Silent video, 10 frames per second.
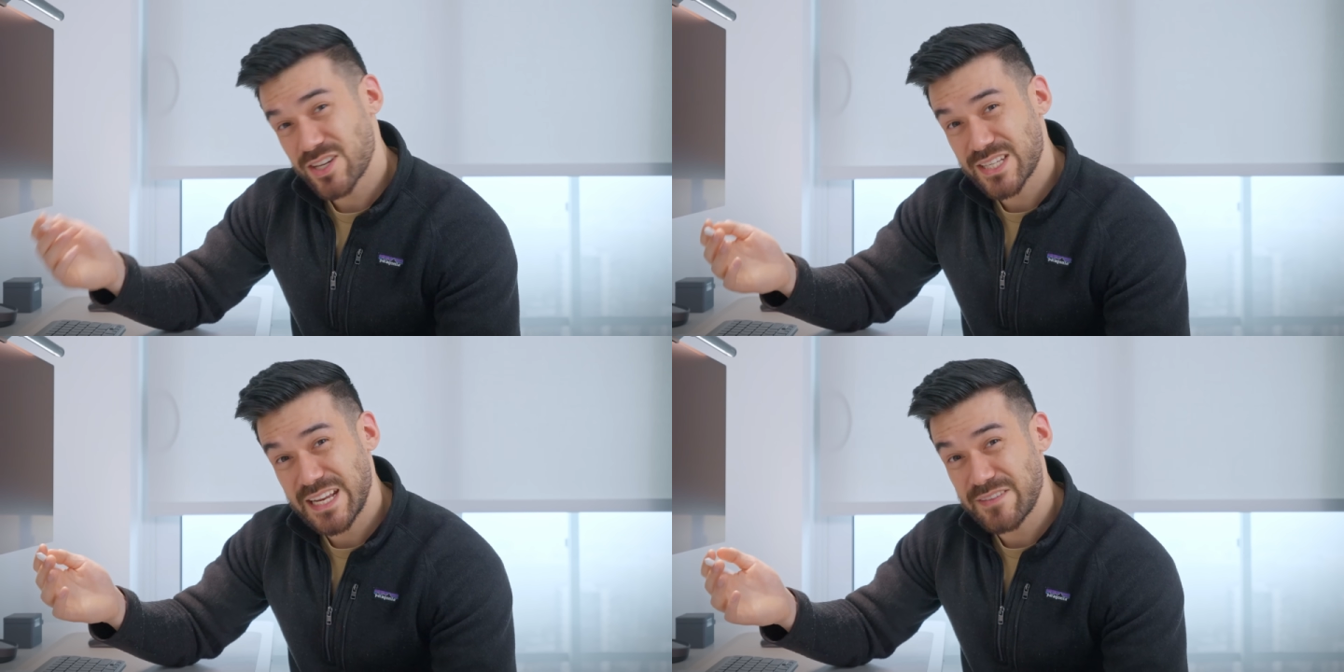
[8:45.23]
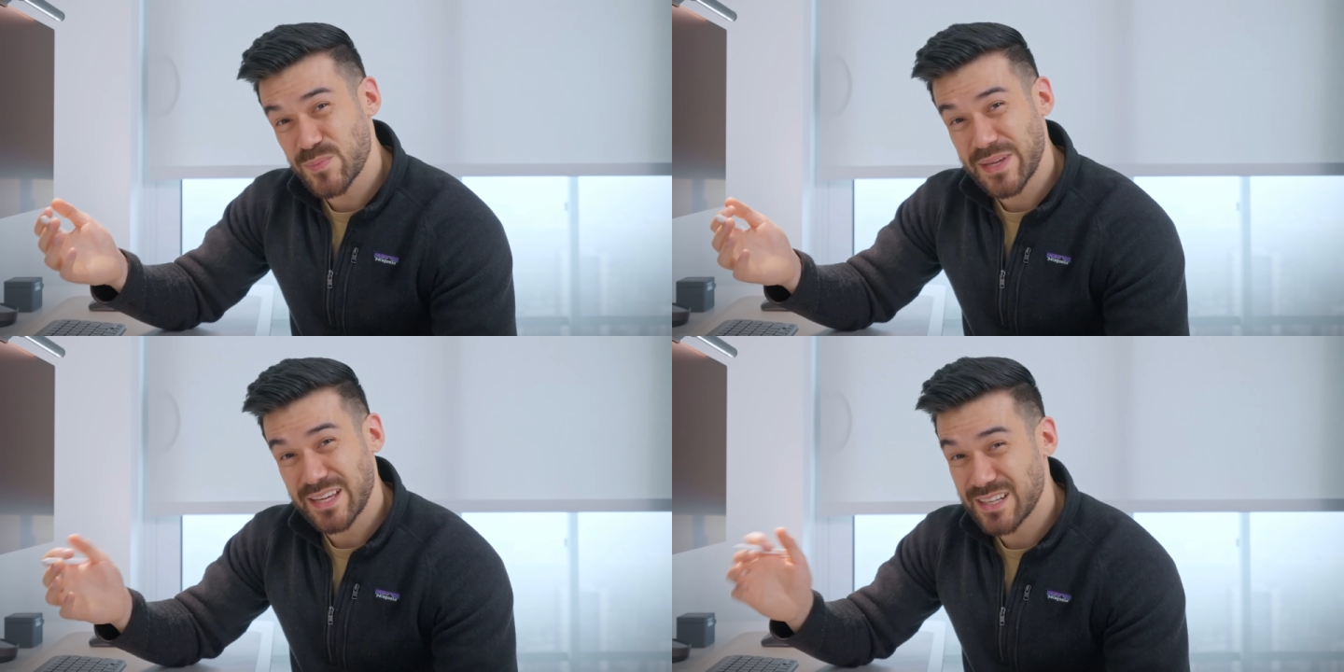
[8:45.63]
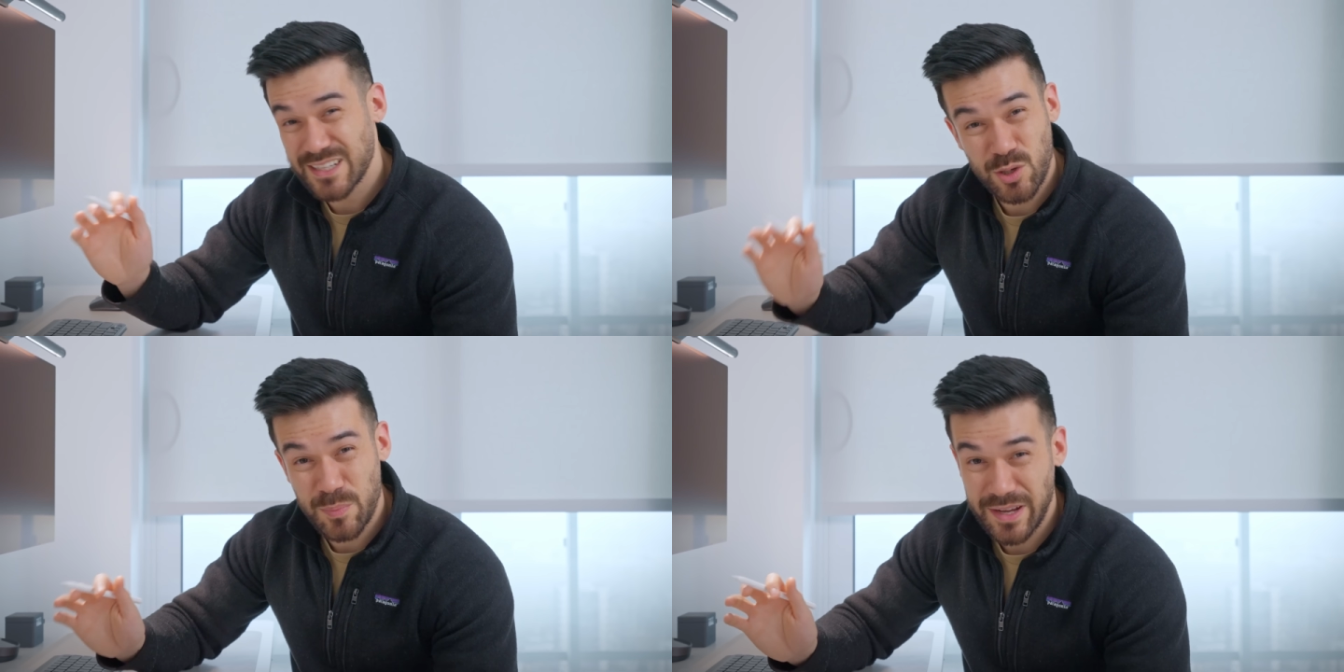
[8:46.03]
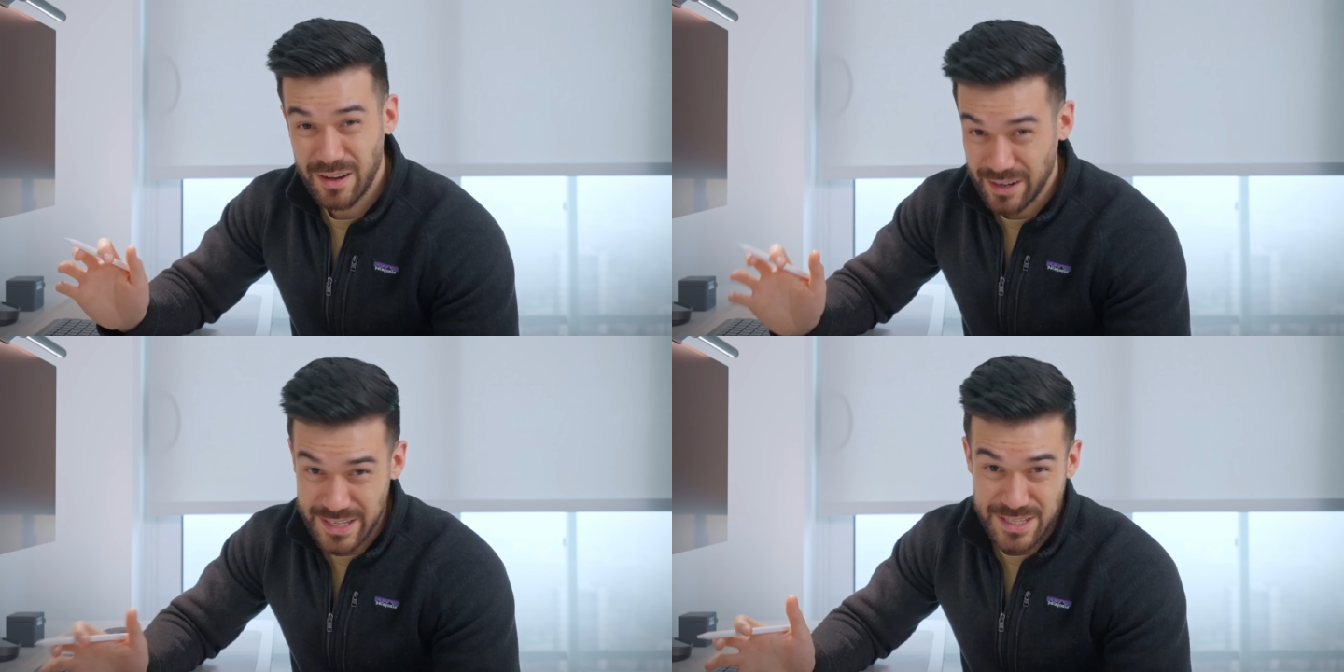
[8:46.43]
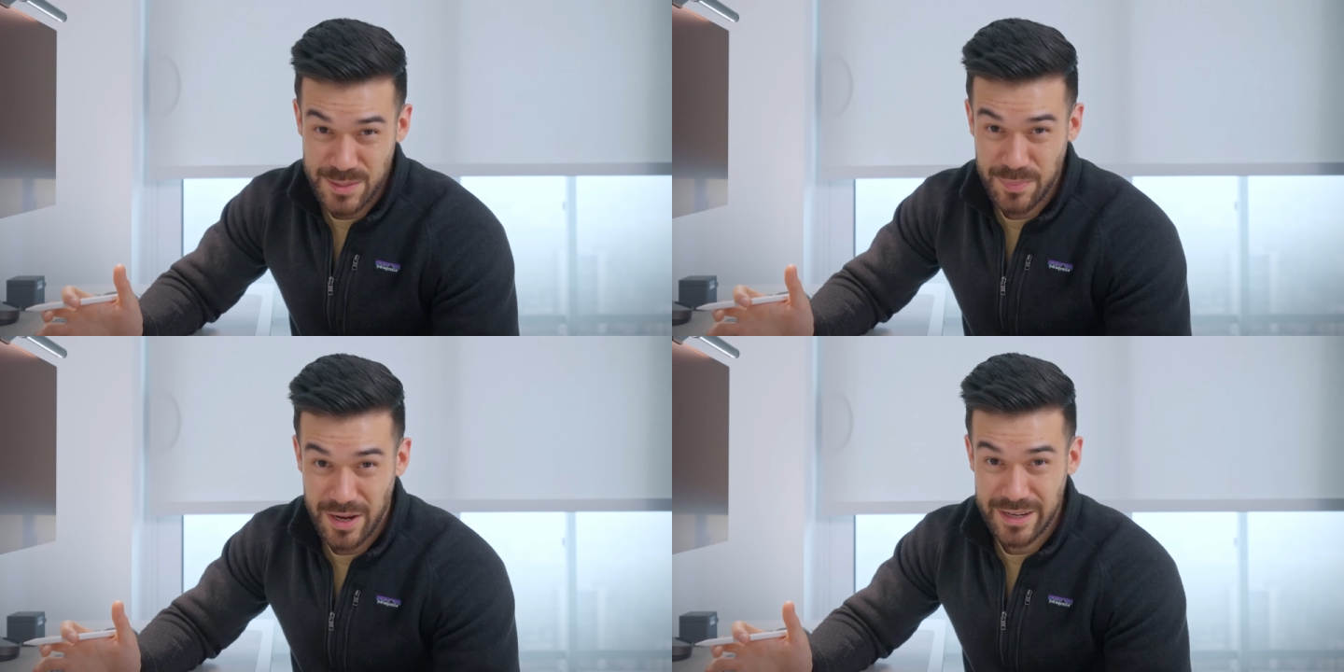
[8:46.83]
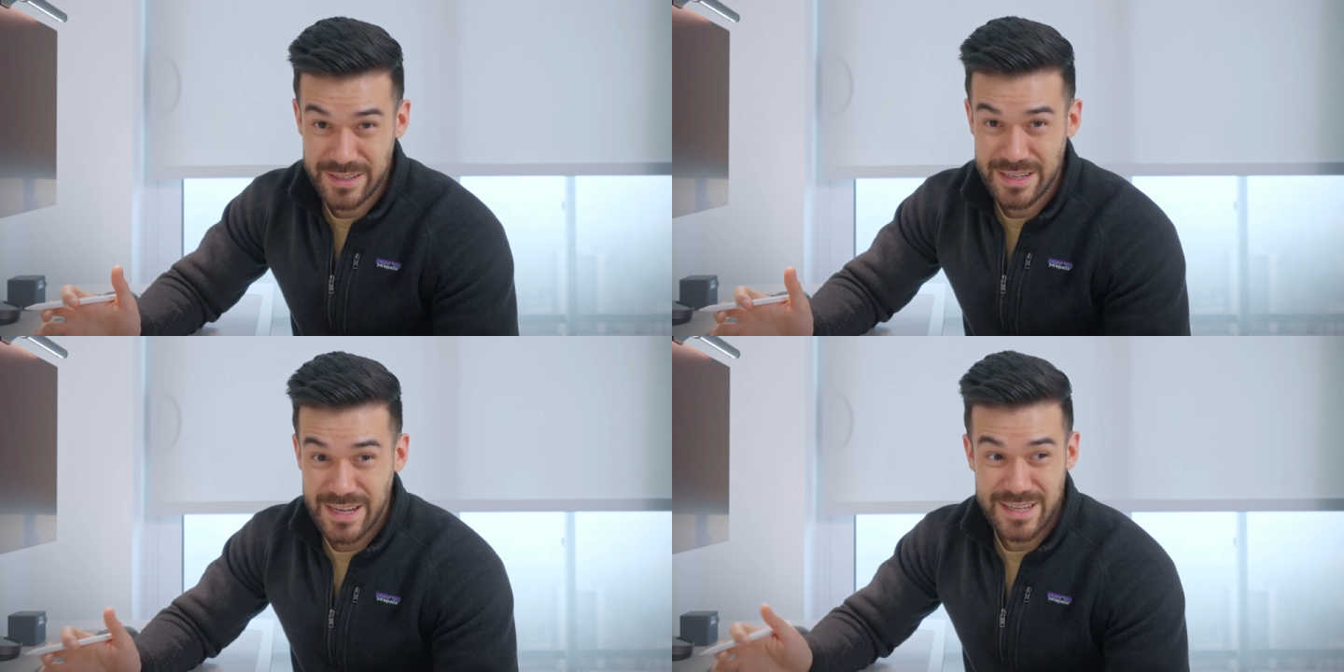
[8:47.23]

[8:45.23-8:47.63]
just leaves me a little bit uninspired,